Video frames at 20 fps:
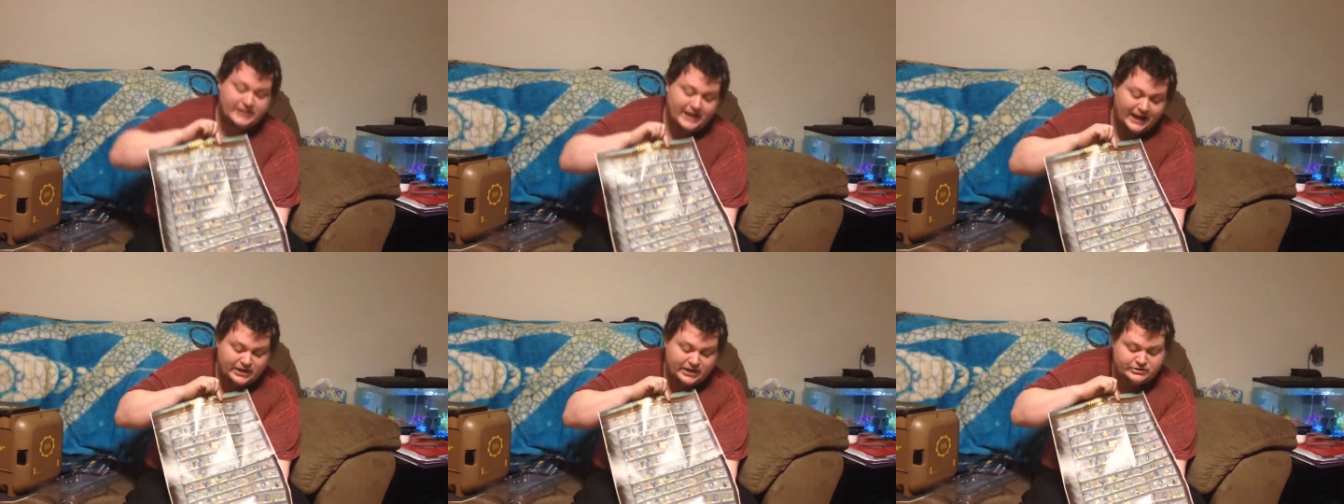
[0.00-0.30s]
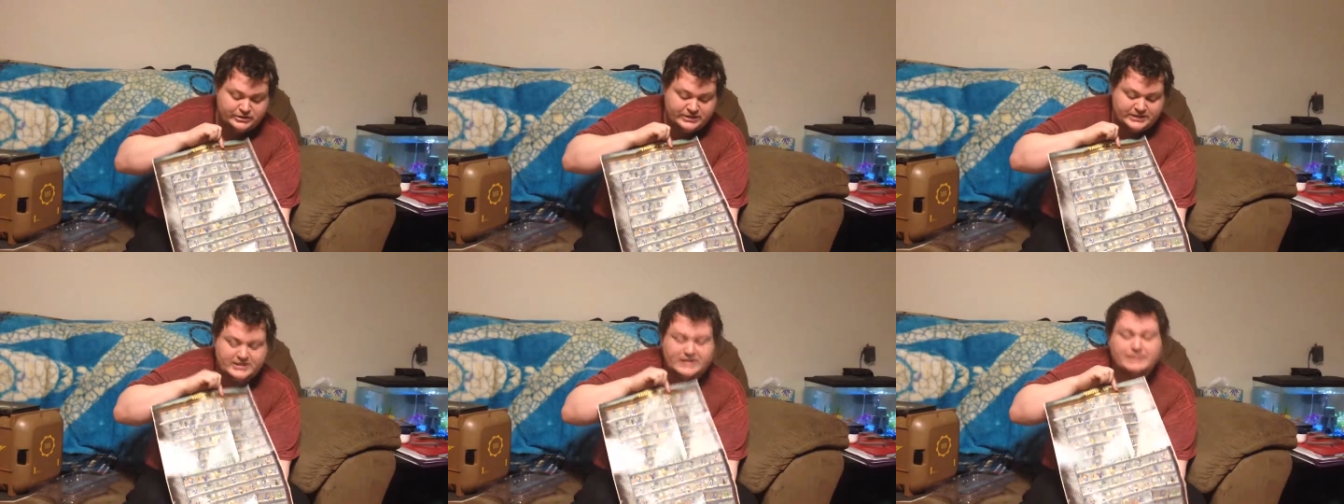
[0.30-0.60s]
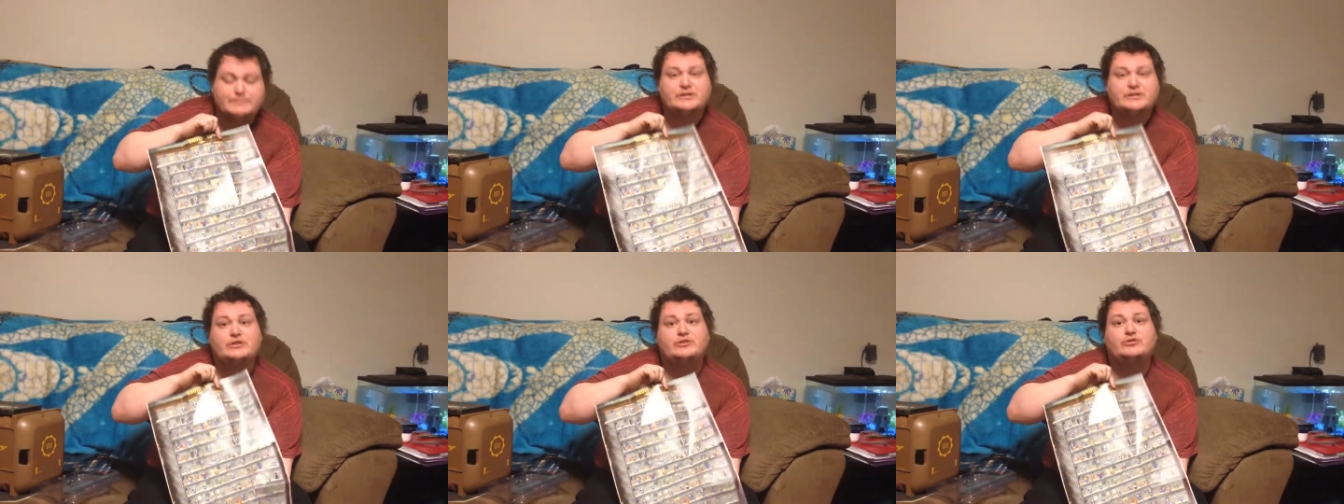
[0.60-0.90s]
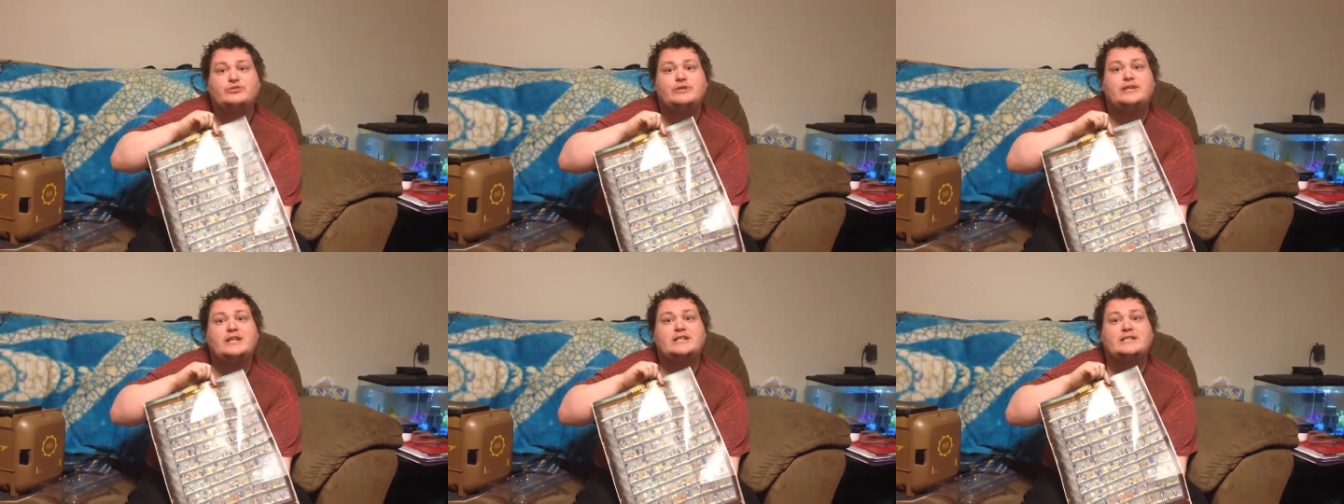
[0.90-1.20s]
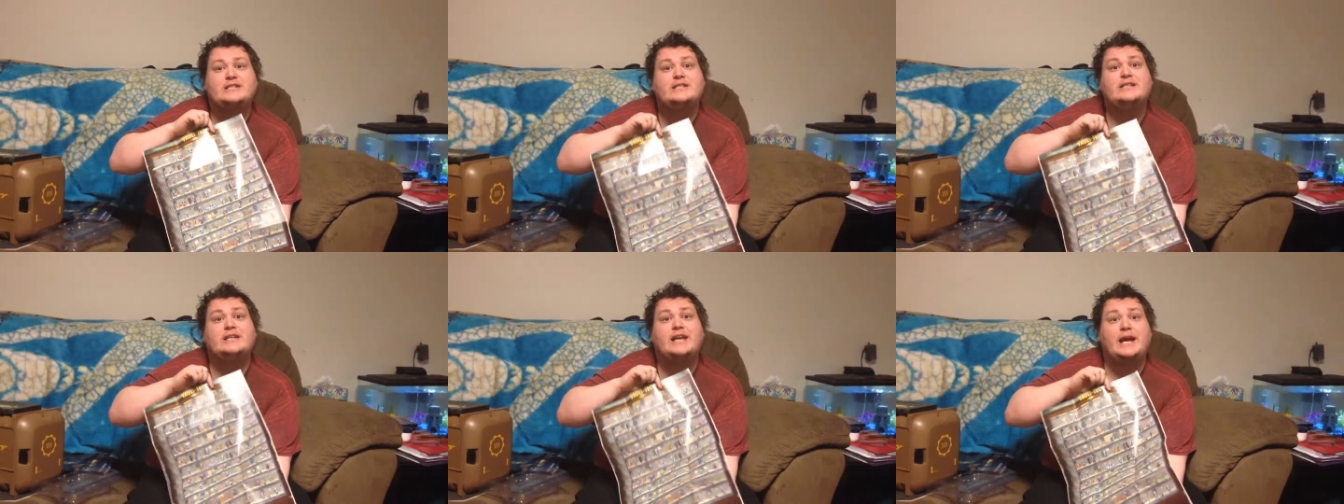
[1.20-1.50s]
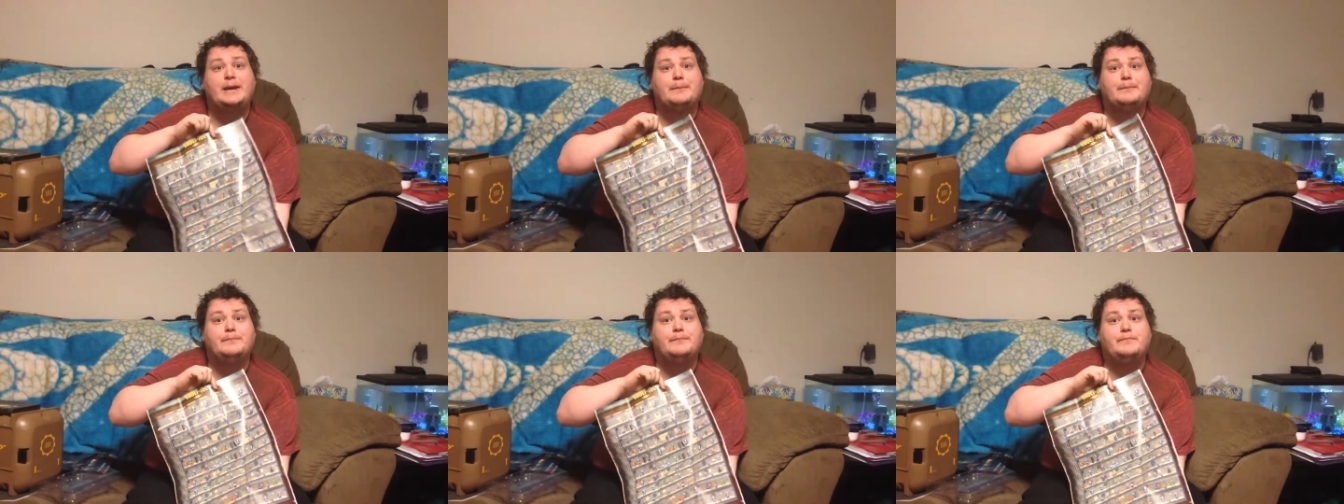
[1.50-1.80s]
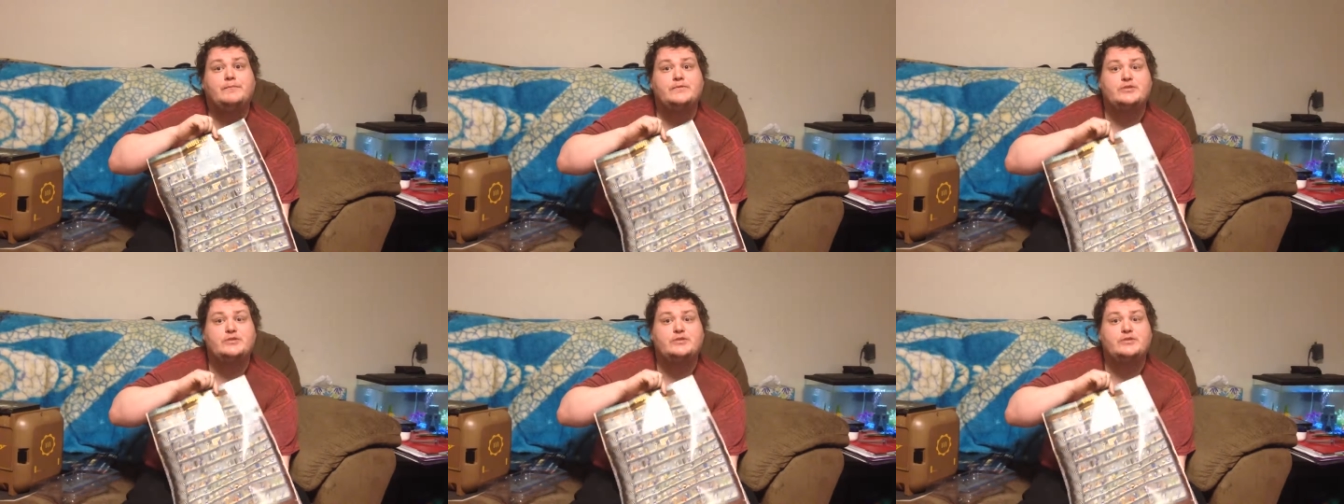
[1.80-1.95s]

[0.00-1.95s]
is actually the same skill tree that's in the game.